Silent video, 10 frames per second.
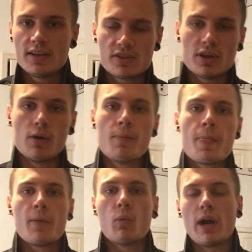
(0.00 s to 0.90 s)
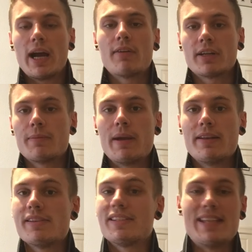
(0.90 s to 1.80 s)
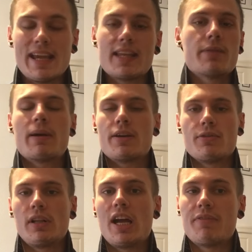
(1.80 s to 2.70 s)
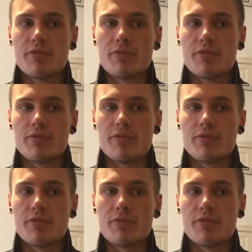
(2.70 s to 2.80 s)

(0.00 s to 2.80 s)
So what I recommend is getting them out of your life.